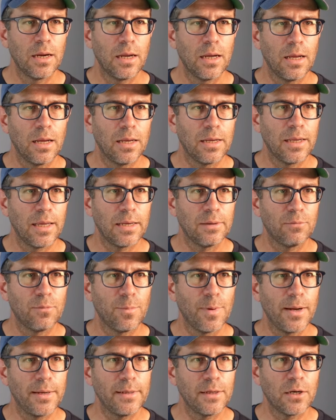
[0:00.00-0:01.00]
Uh, again,
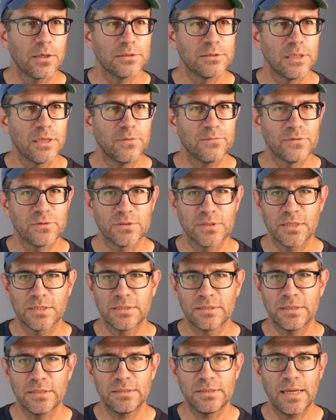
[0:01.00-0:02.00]
reminding ourselves of the
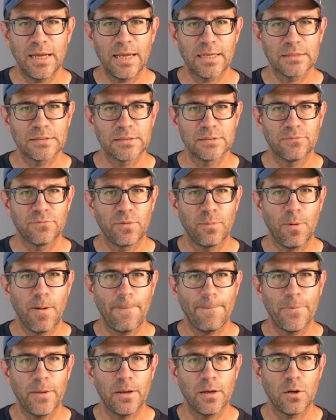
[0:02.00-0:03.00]
syntax from
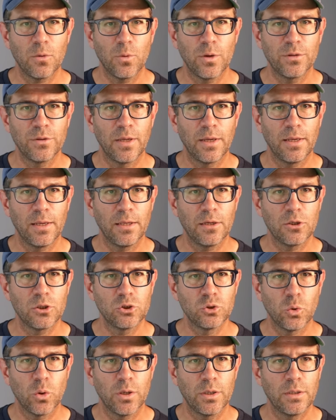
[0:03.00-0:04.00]
up here with a
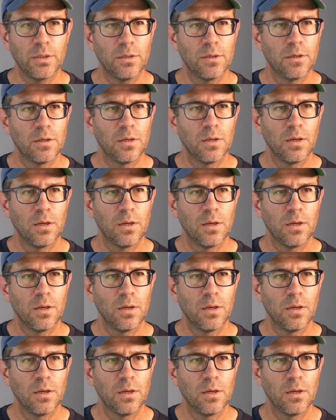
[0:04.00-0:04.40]
inner join.